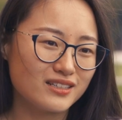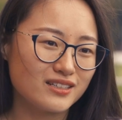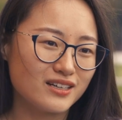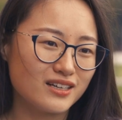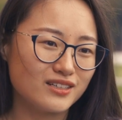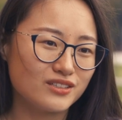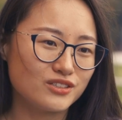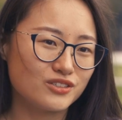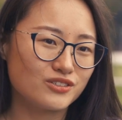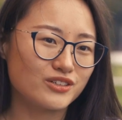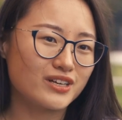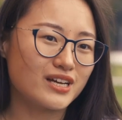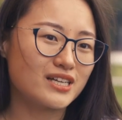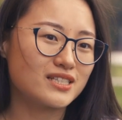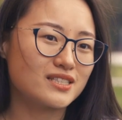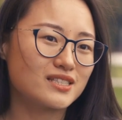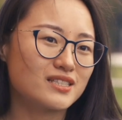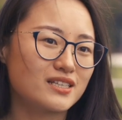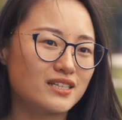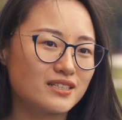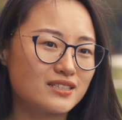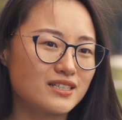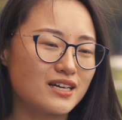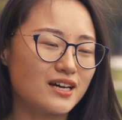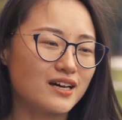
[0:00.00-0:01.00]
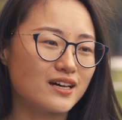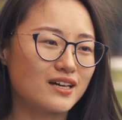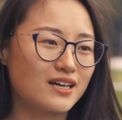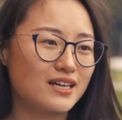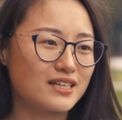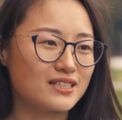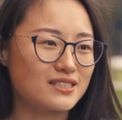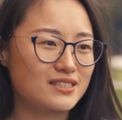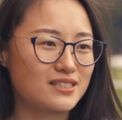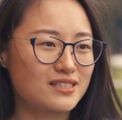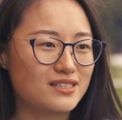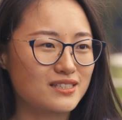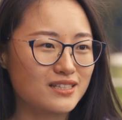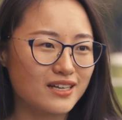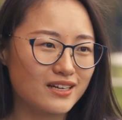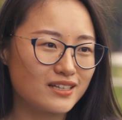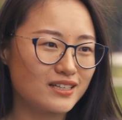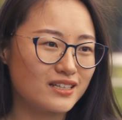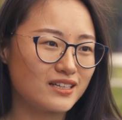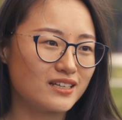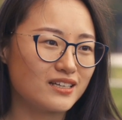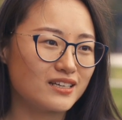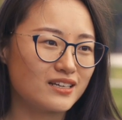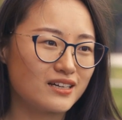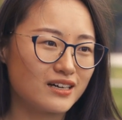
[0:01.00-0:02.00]
And you can sit down and
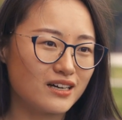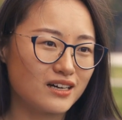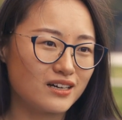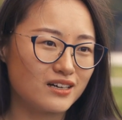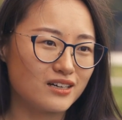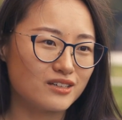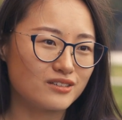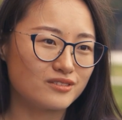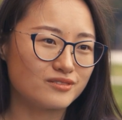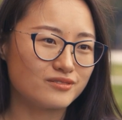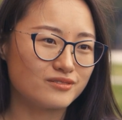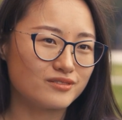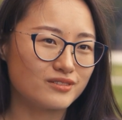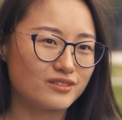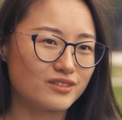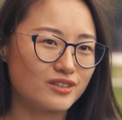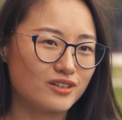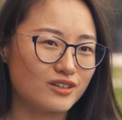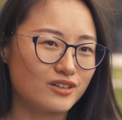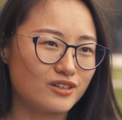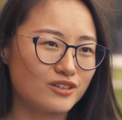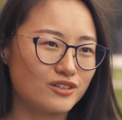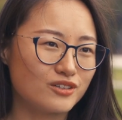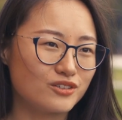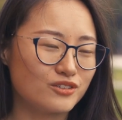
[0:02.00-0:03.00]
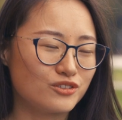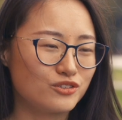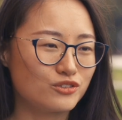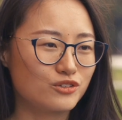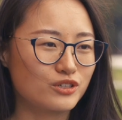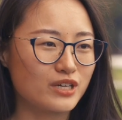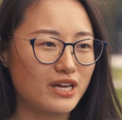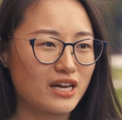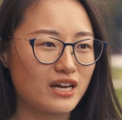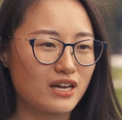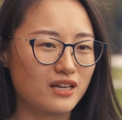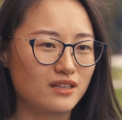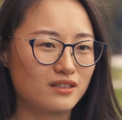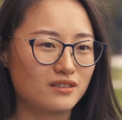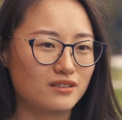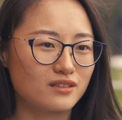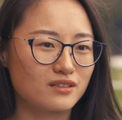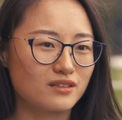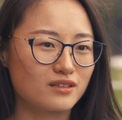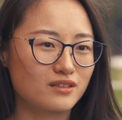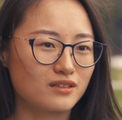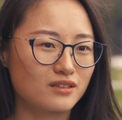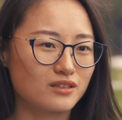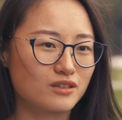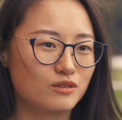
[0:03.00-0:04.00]
study, and you
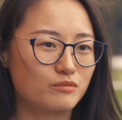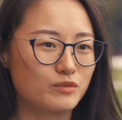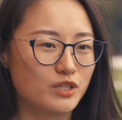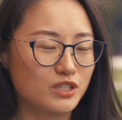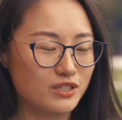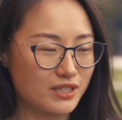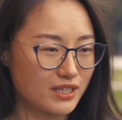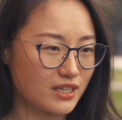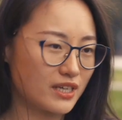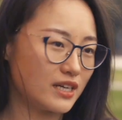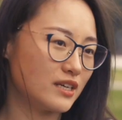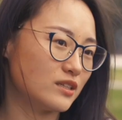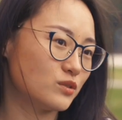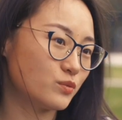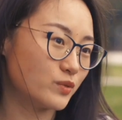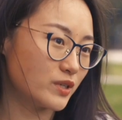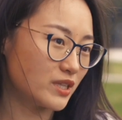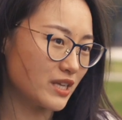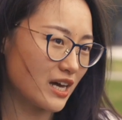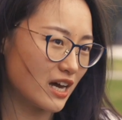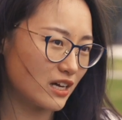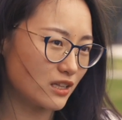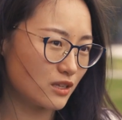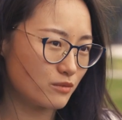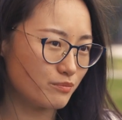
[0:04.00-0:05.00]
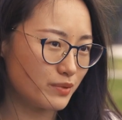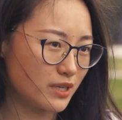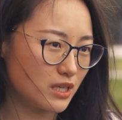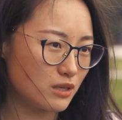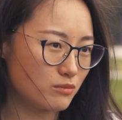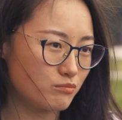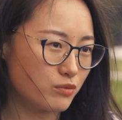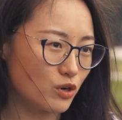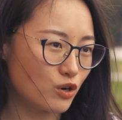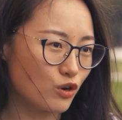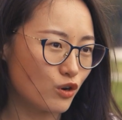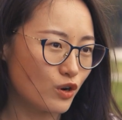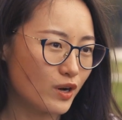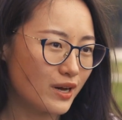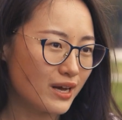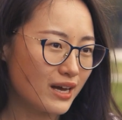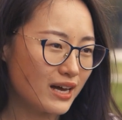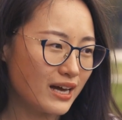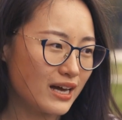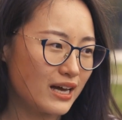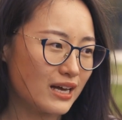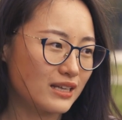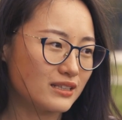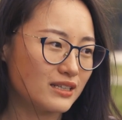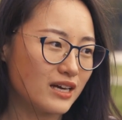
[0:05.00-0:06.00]
can communicate with other people
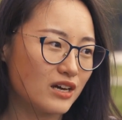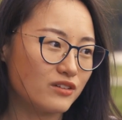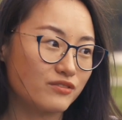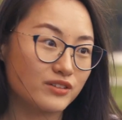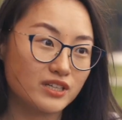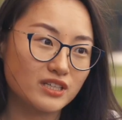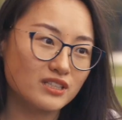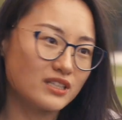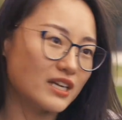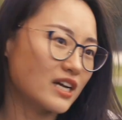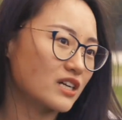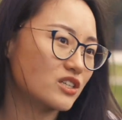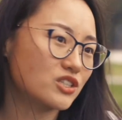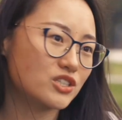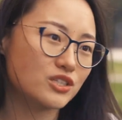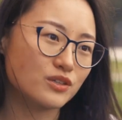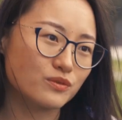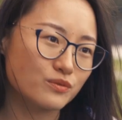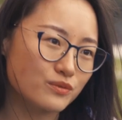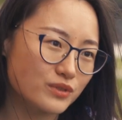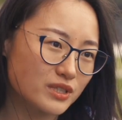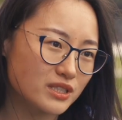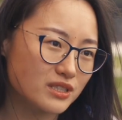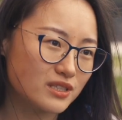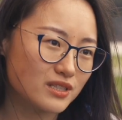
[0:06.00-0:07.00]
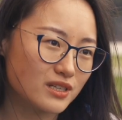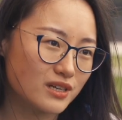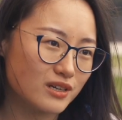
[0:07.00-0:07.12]
and have connection with